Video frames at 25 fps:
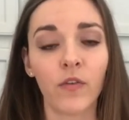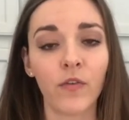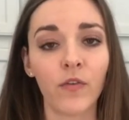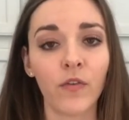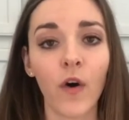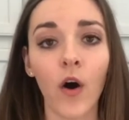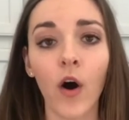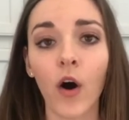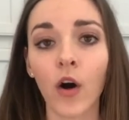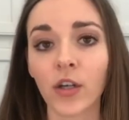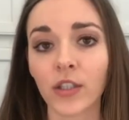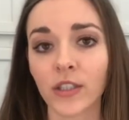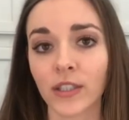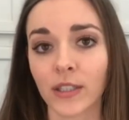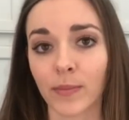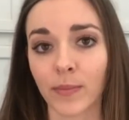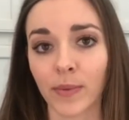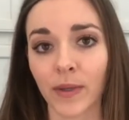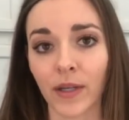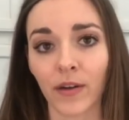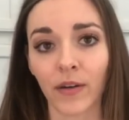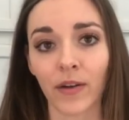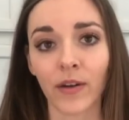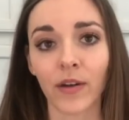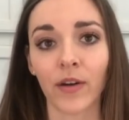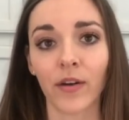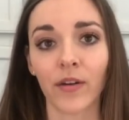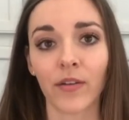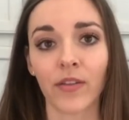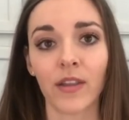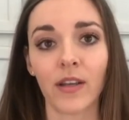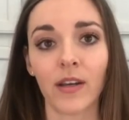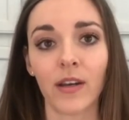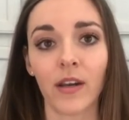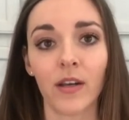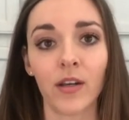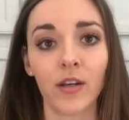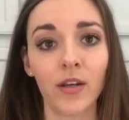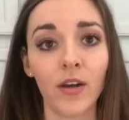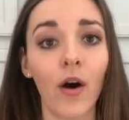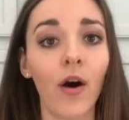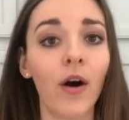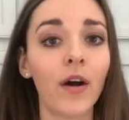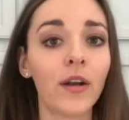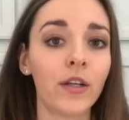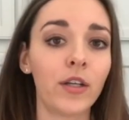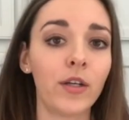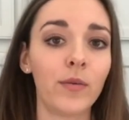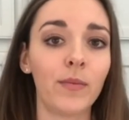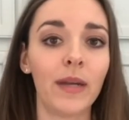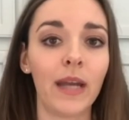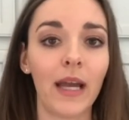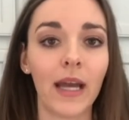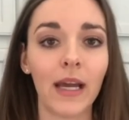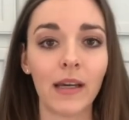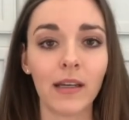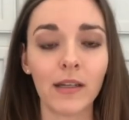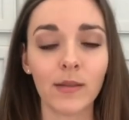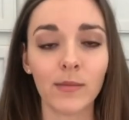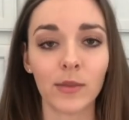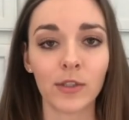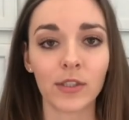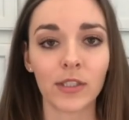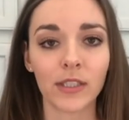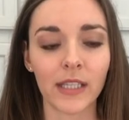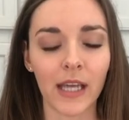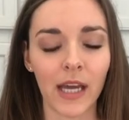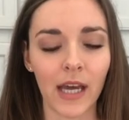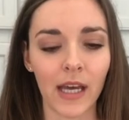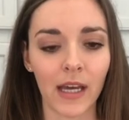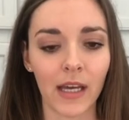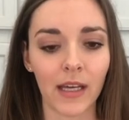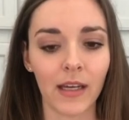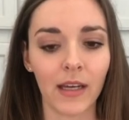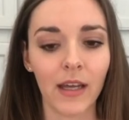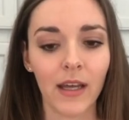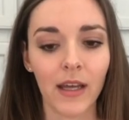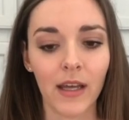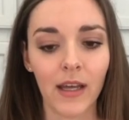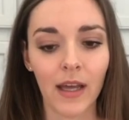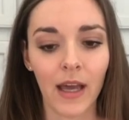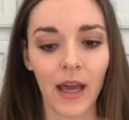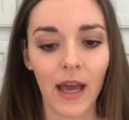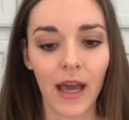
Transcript: far superior than non-human animals can,